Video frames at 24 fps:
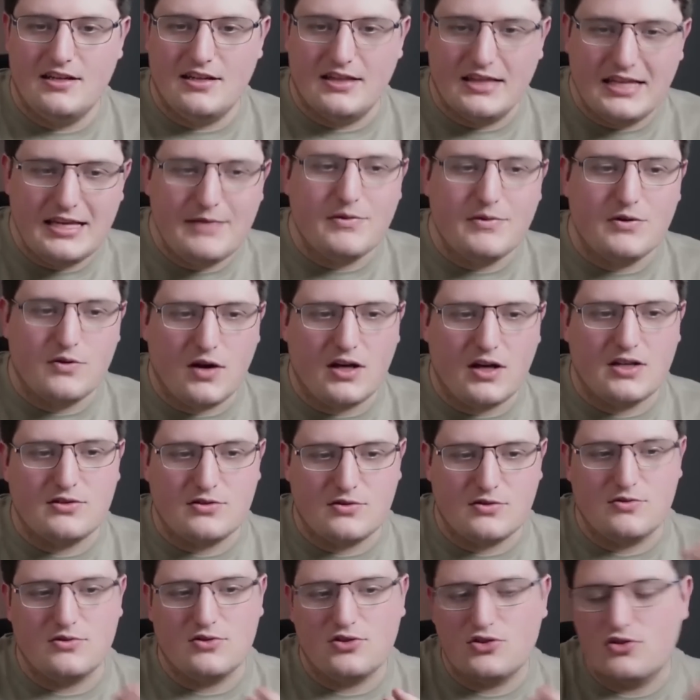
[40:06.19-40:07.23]
Leman
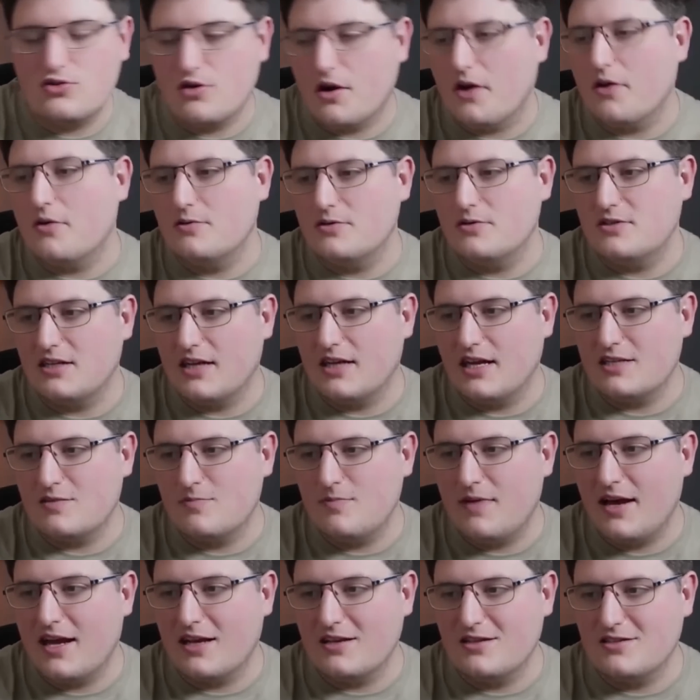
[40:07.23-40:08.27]
Russ struggles
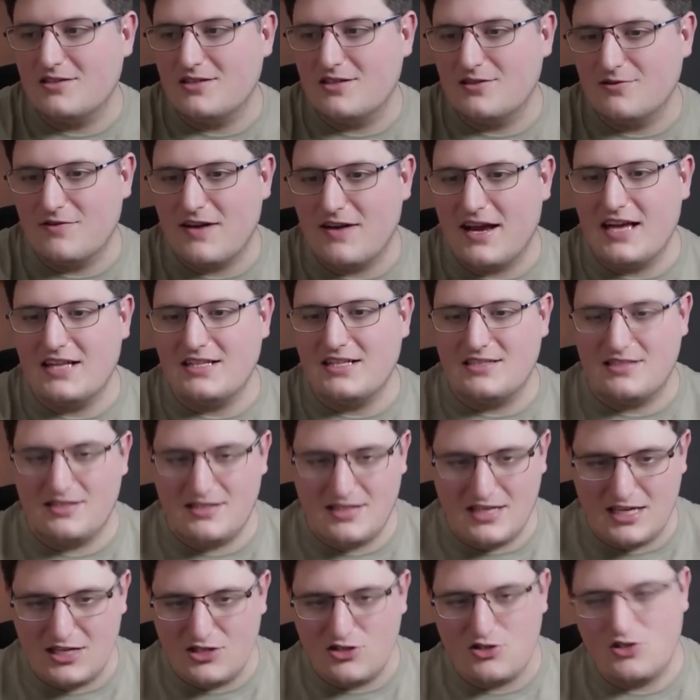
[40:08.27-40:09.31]
against Magnus the Red
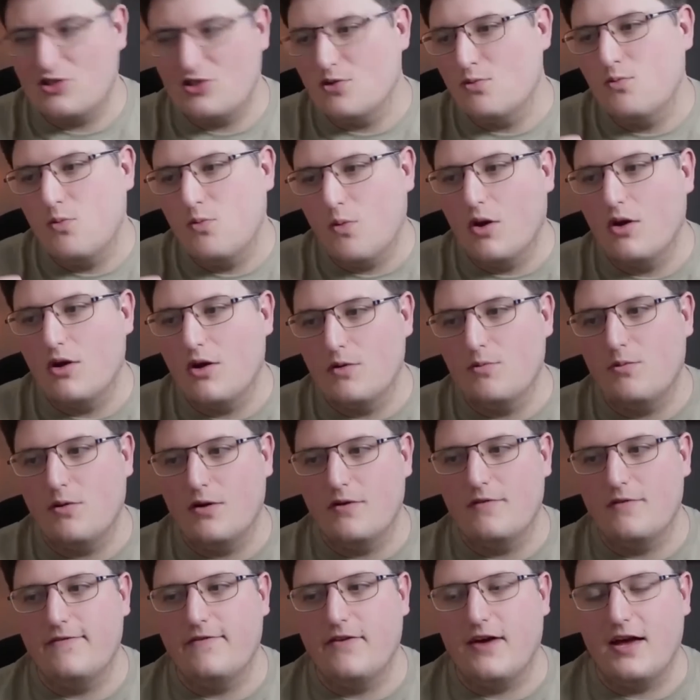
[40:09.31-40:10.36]
in just a
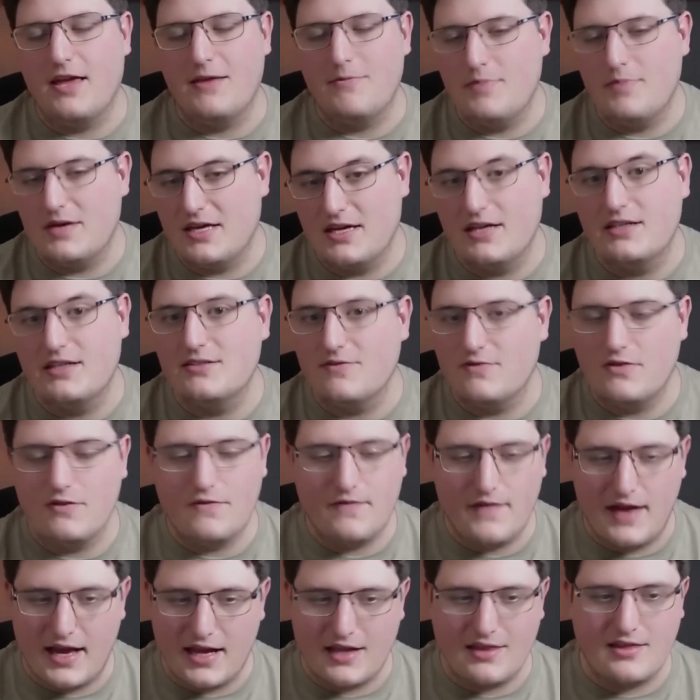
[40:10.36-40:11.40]
one-on-one fight because of the
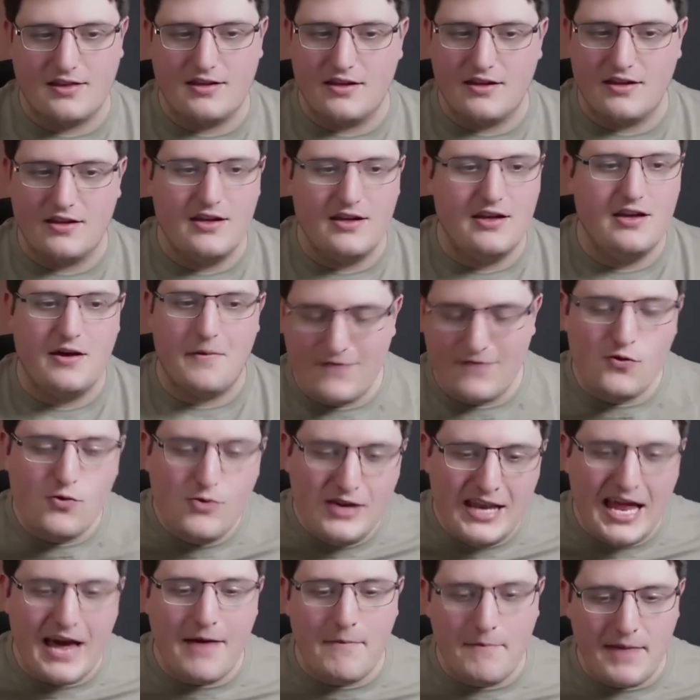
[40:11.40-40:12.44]
fact that if
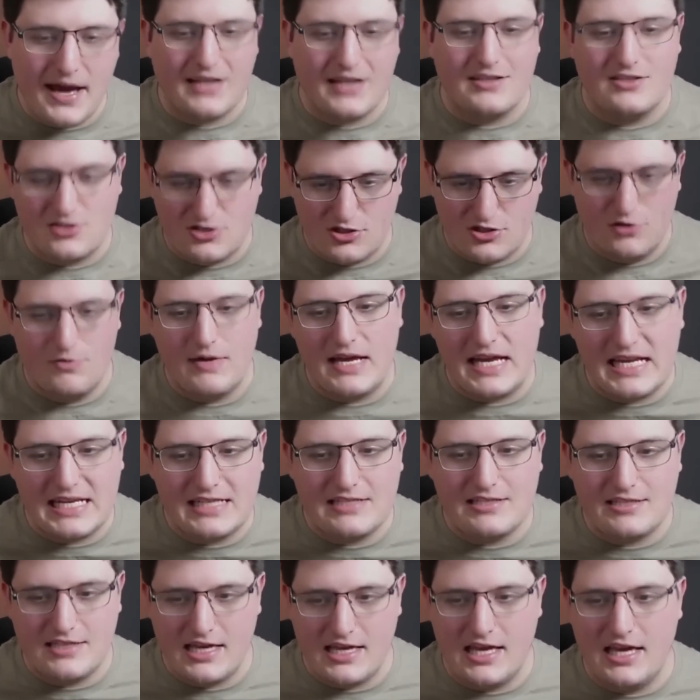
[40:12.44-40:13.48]
you let Magnus do
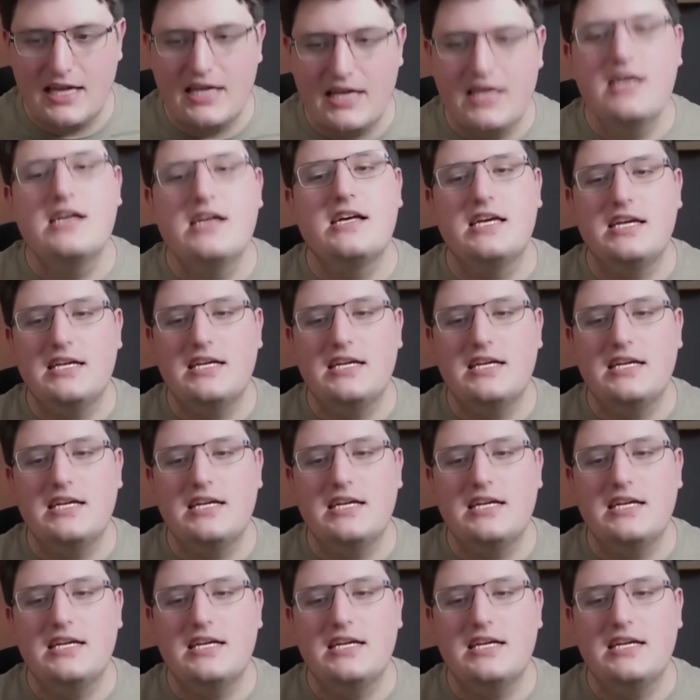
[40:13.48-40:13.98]
his thing,